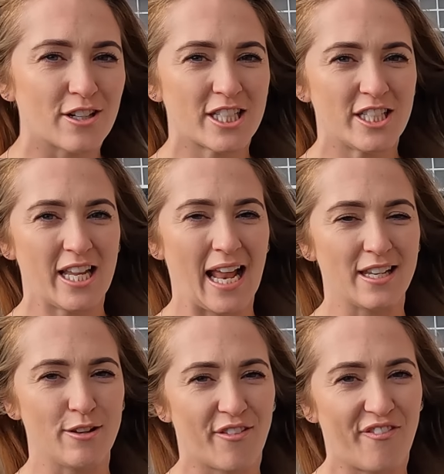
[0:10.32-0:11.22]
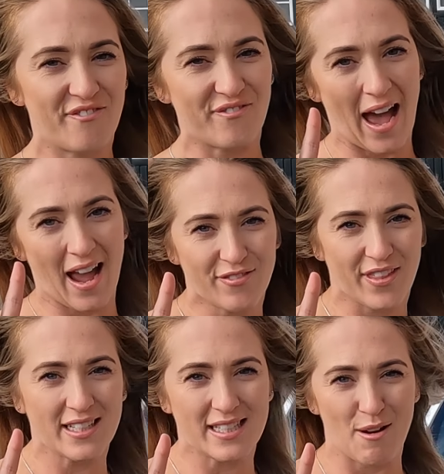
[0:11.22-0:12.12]
to tell you the 5
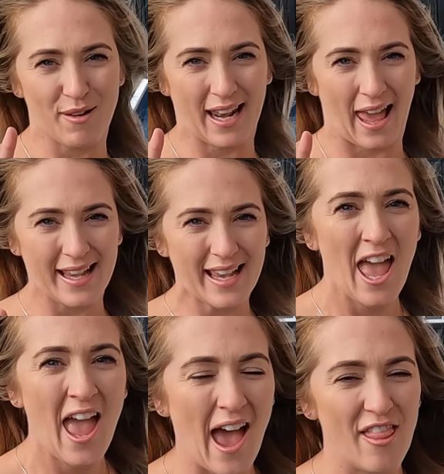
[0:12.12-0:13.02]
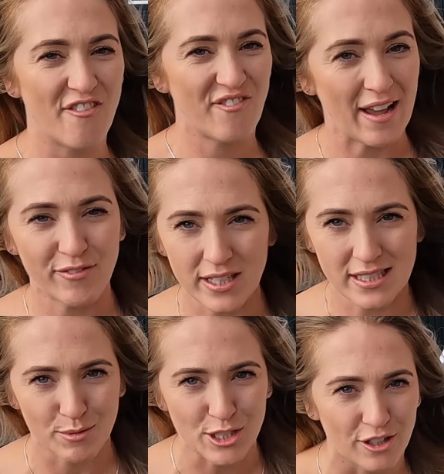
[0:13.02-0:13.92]
things that we like and the 5 things
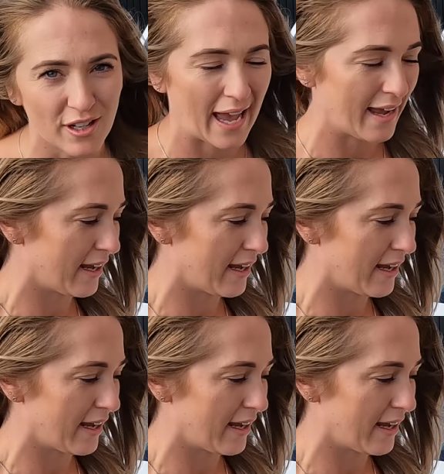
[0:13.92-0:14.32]
that we don't like